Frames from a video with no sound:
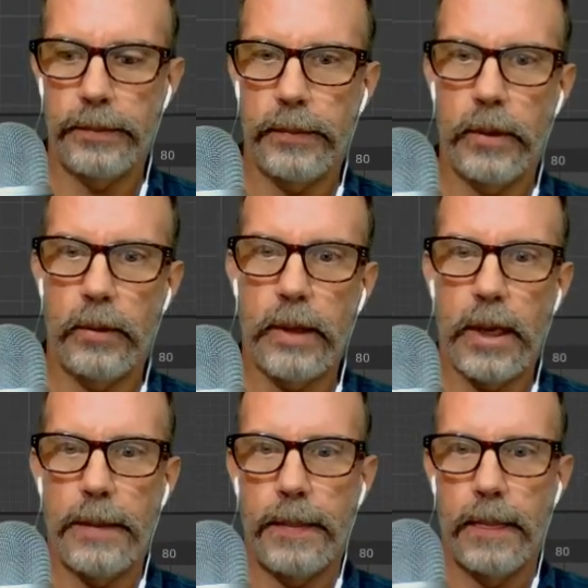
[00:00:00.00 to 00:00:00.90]

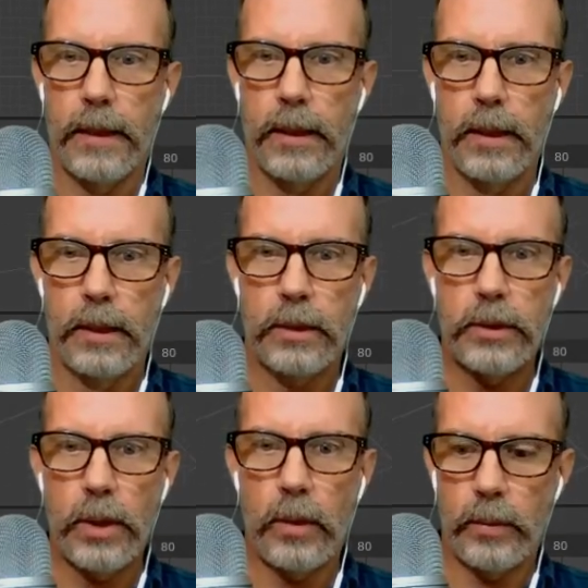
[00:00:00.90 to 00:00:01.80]
Okay.
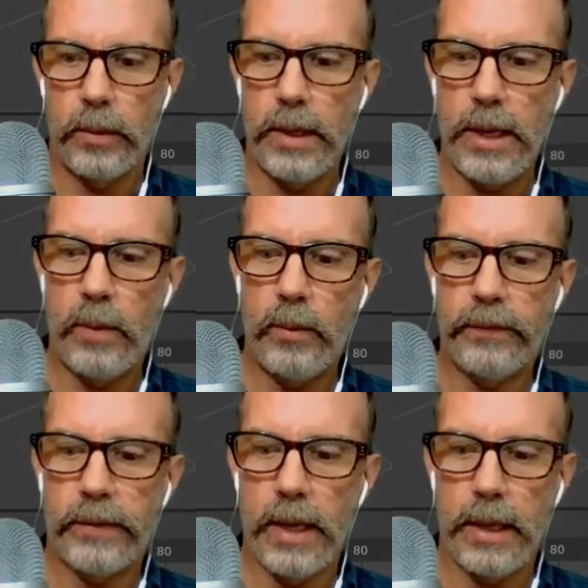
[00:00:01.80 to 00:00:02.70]
So now we've
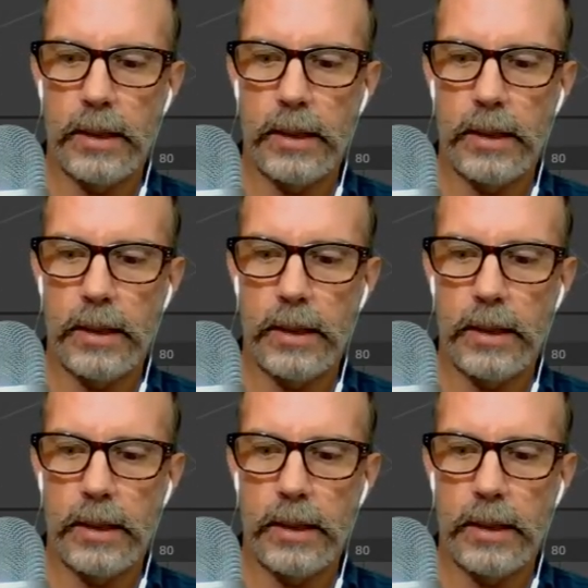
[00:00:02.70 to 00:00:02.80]
got